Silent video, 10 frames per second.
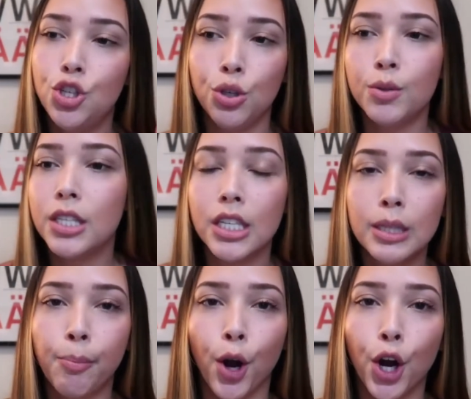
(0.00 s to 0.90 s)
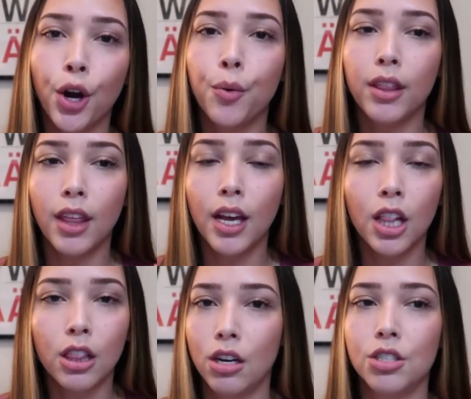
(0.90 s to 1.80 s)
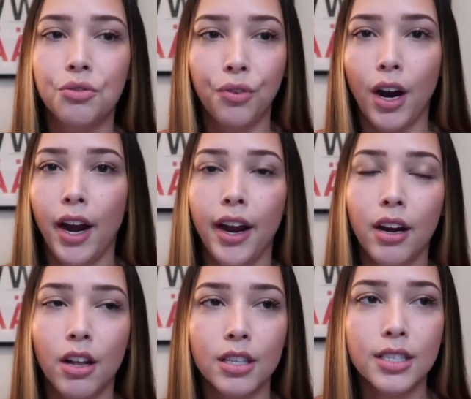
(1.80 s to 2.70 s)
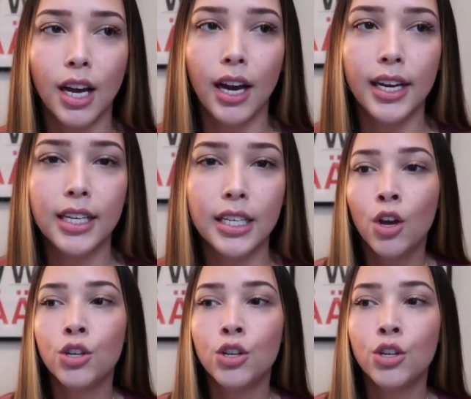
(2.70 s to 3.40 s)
juiciest burger with like a large fry on the side.